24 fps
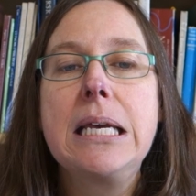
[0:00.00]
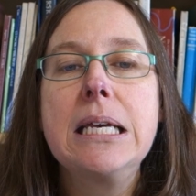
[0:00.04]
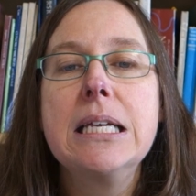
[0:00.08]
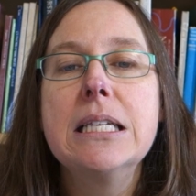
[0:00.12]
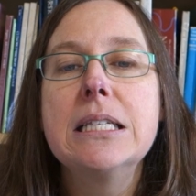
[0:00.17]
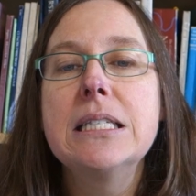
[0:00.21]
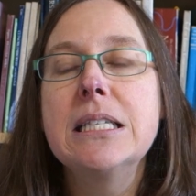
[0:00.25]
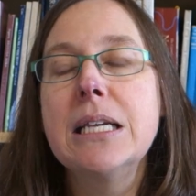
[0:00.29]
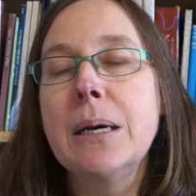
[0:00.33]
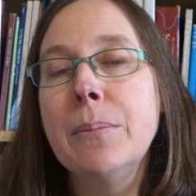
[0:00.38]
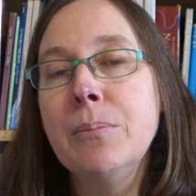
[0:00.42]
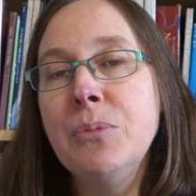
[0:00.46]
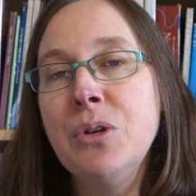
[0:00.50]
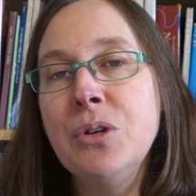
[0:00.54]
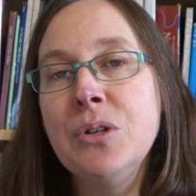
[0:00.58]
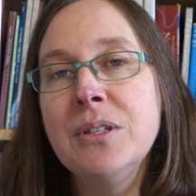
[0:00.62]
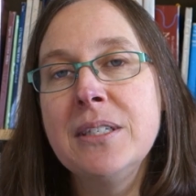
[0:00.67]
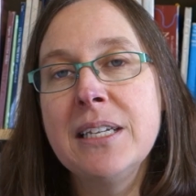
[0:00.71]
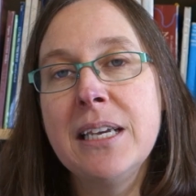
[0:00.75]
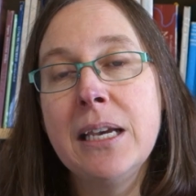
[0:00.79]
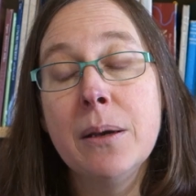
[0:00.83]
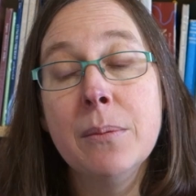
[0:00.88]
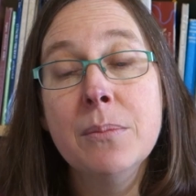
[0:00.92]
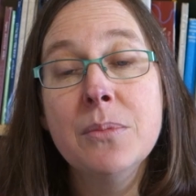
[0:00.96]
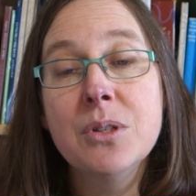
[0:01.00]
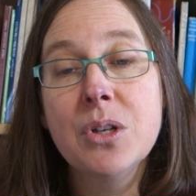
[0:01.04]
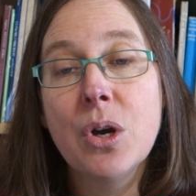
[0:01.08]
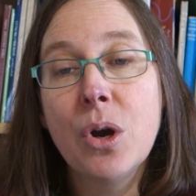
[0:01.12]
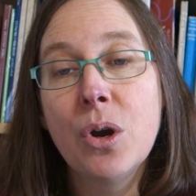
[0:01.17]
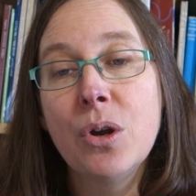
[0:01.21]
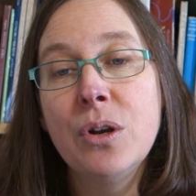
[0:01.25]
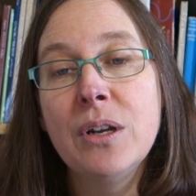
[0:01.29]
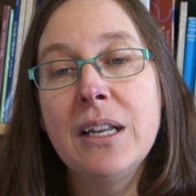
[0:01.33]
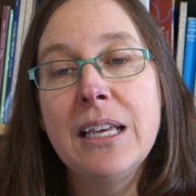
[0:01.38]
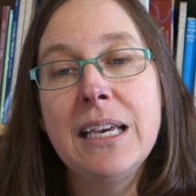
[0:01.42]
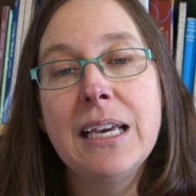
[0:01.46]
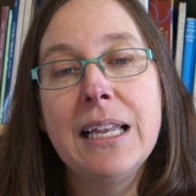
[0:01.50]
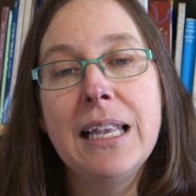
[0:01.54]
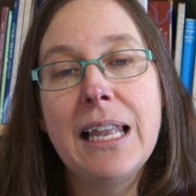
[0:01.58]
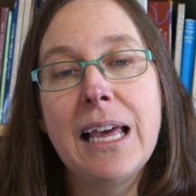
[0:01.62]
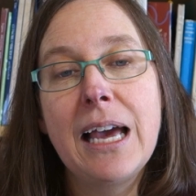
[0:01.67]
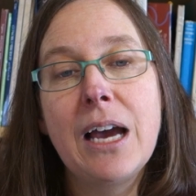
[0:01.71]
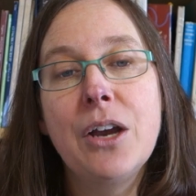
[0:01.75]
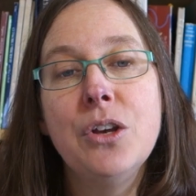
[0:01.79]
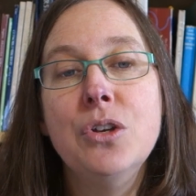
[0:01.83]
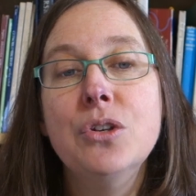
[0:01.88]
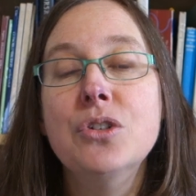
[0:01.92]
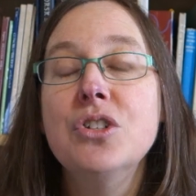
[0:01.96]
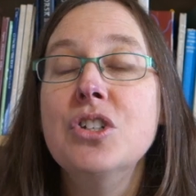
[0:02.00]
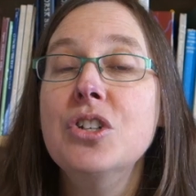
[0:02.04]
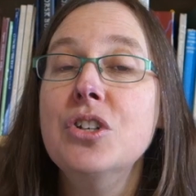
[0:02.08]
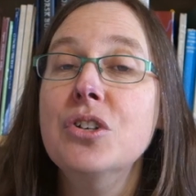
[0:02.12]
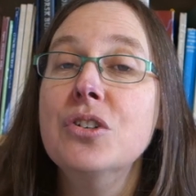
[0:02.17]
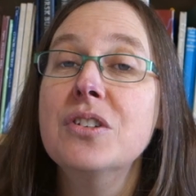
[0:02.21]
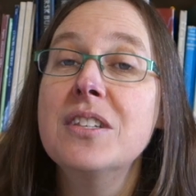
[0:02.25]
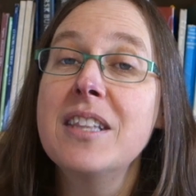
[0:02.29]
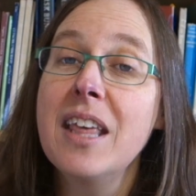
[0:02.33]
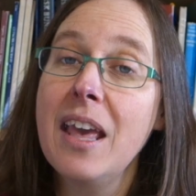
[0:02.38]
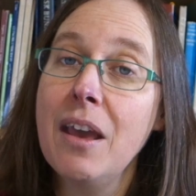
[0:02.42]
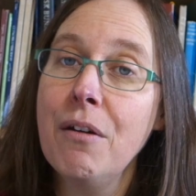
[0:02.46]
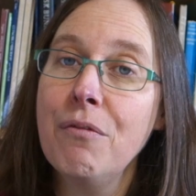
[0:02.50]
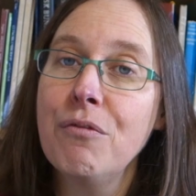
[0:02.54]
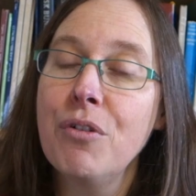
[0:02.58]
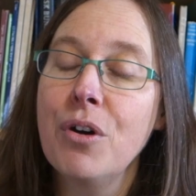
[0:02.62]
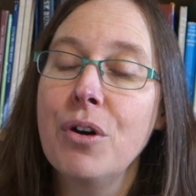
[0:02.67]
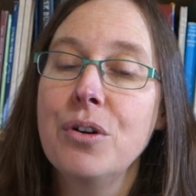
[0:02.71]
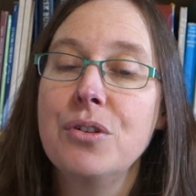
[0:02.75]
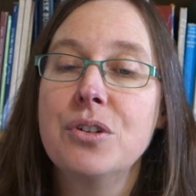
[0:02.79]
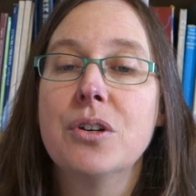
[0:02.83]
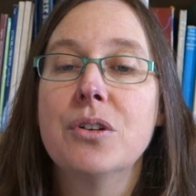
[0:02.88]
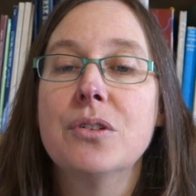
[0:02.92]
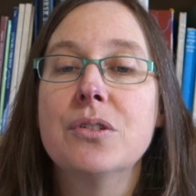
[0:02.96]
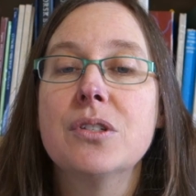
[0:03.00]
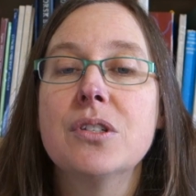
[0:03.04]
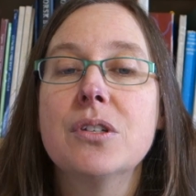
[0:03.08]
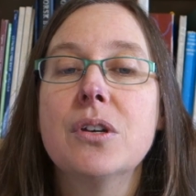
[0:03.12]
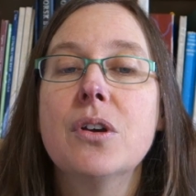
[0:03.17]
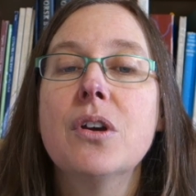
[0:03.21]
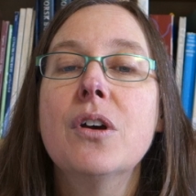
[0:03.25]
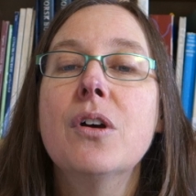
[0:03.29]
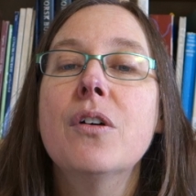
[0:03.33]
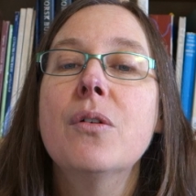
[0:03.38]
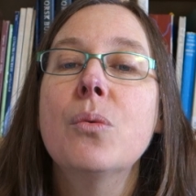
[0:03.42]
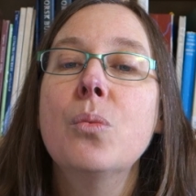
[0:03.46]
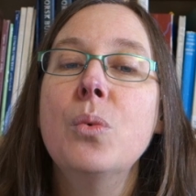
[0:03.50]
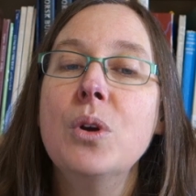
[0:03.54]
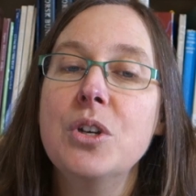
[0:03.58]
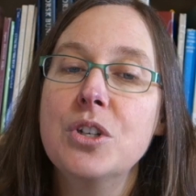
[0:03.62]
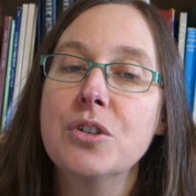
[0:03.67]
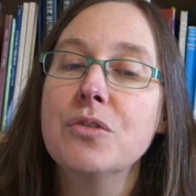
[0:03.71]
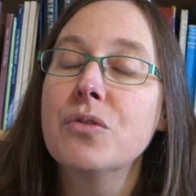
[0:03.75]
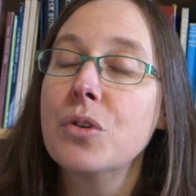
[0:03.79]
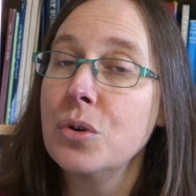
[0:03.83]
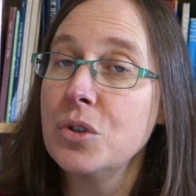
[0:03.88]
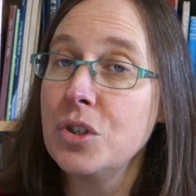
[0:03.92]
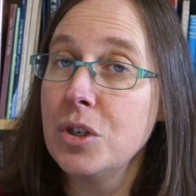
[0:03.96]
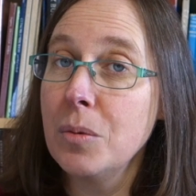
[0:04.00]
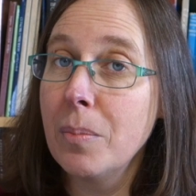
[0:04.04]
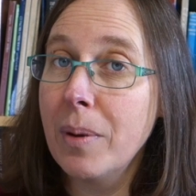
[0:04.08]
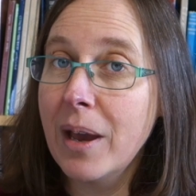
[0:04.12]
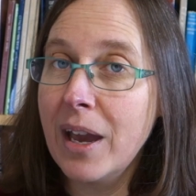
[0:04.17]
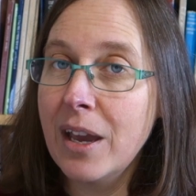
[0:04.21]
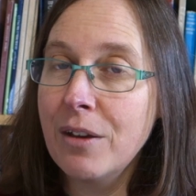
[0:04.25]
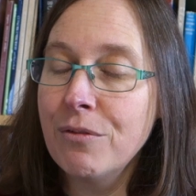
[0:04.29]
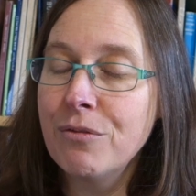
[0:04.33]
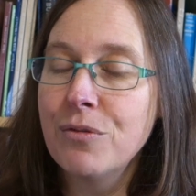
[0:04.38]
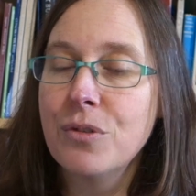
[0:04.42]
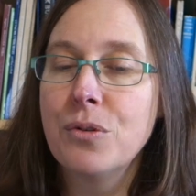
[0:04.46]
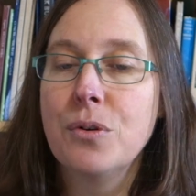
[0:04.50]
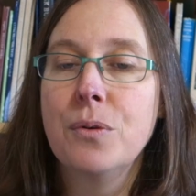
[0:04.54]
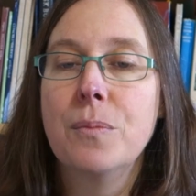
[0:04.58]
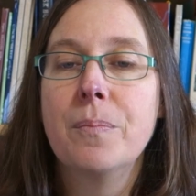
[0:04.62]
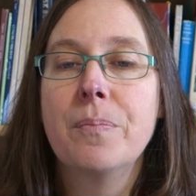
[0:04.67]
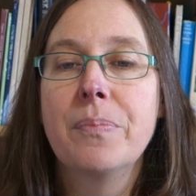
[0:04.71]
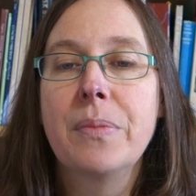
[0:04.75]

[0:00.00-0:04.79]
Some museums only allow you to use their photos, which of course you pay for.